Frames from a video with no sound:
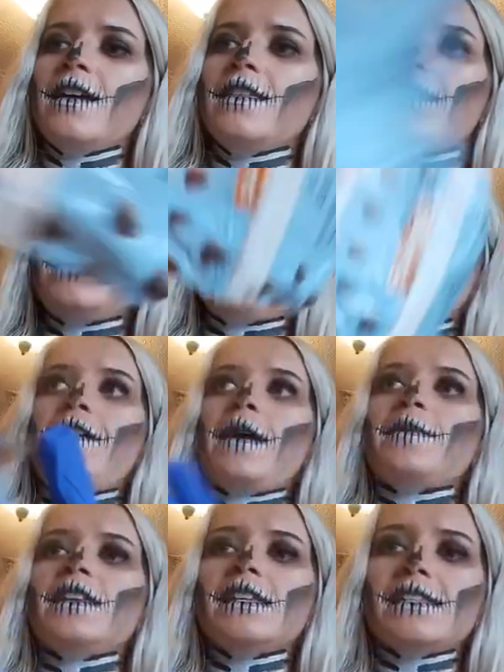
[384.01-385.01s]
the
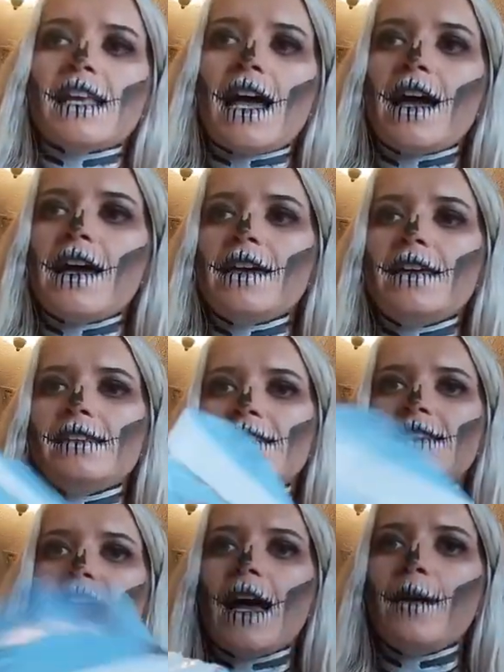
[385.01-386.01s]
family-sized